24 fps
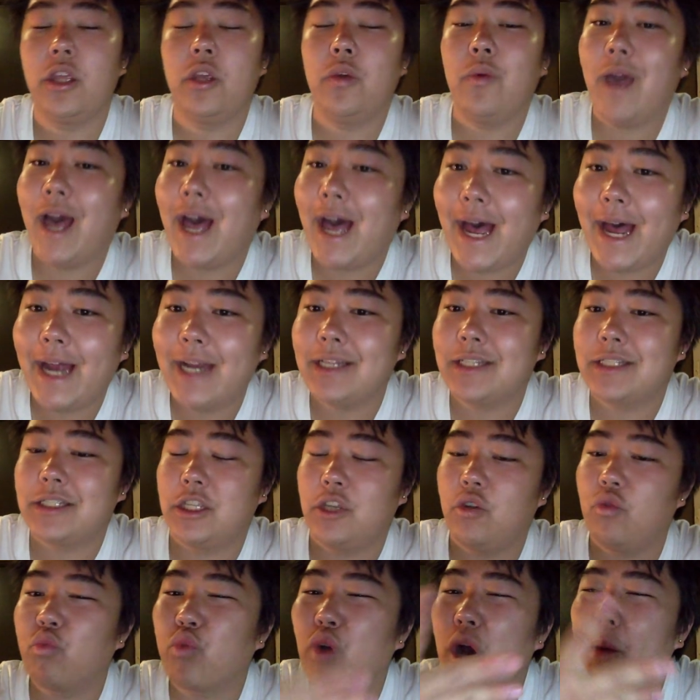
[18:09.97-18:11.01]
You had
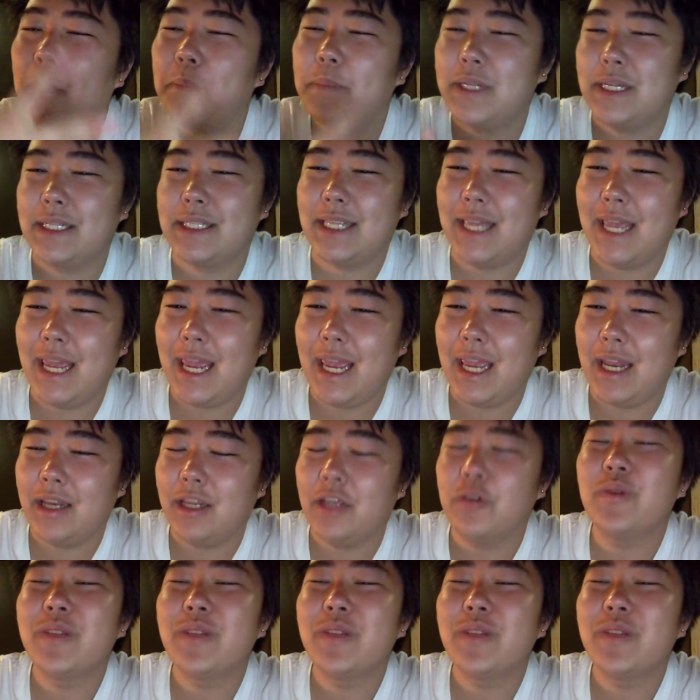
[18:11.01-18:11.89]
us, you roped us in,